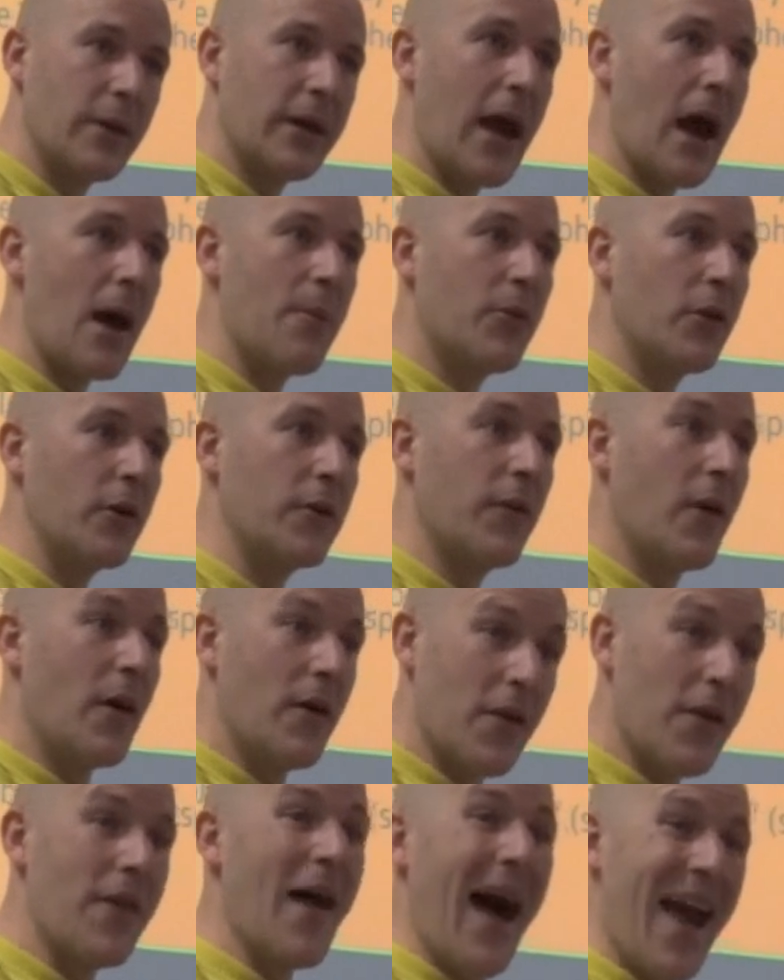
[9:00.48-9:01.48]
that we get a
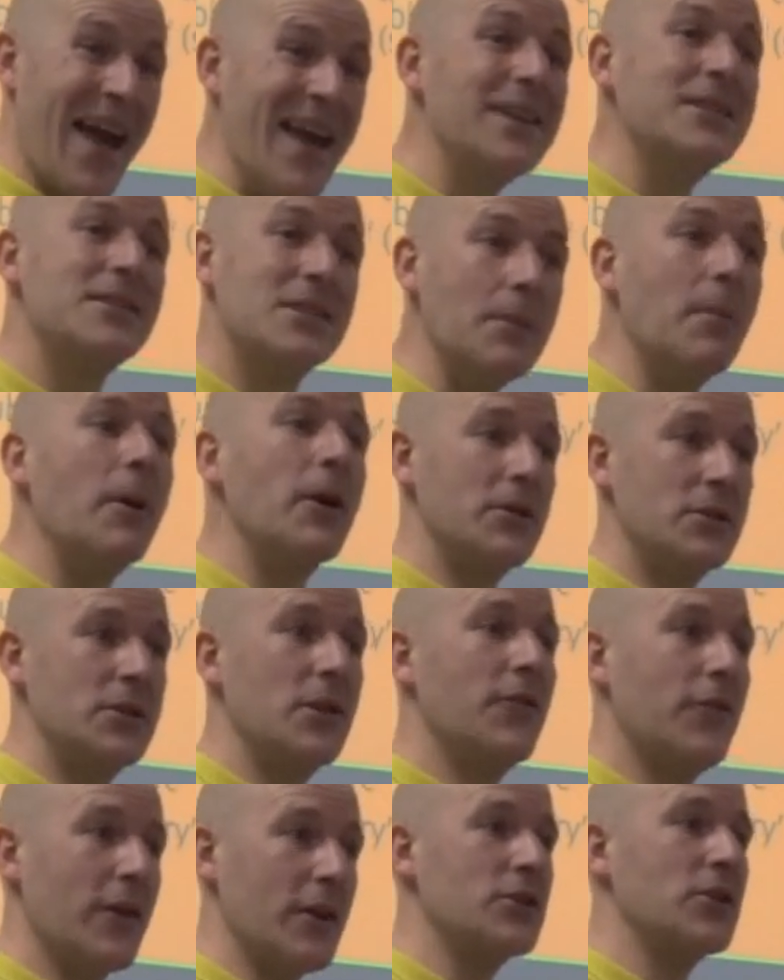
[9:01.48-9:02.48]
proof that that is the most
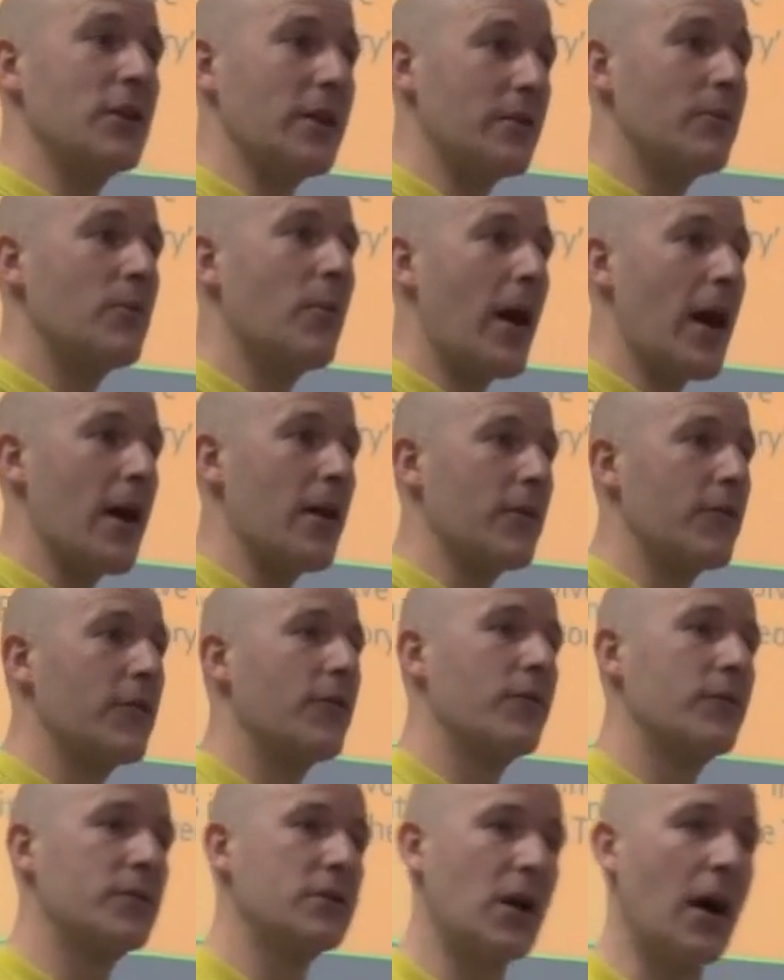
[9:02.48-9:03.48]
efficient way of
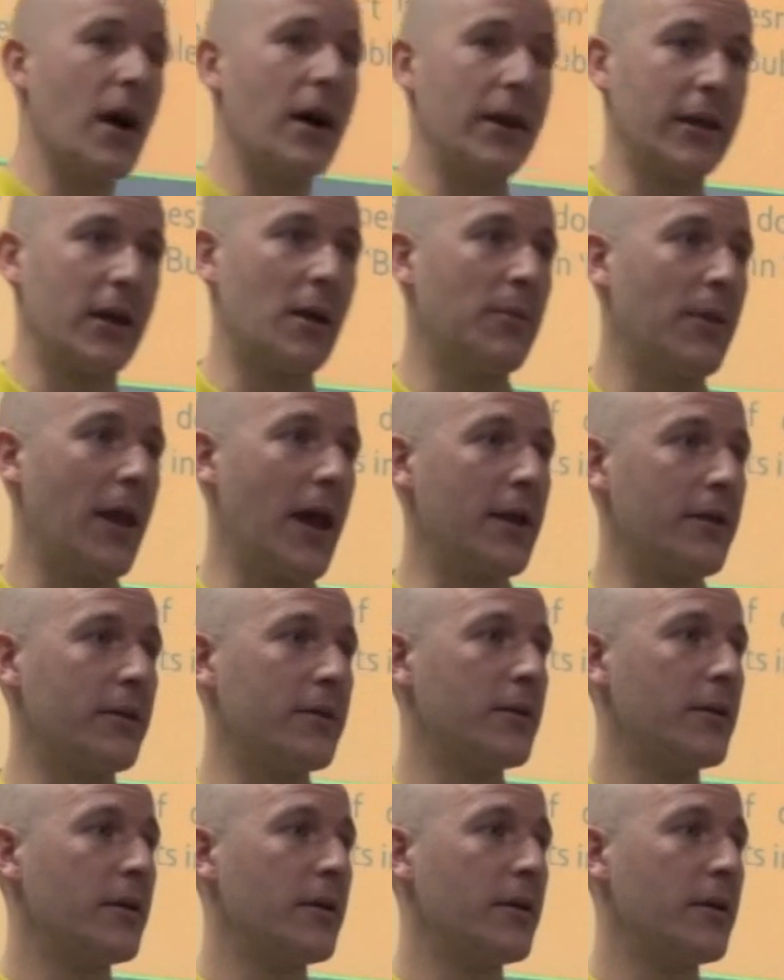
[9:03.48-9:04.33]
tiling a plane.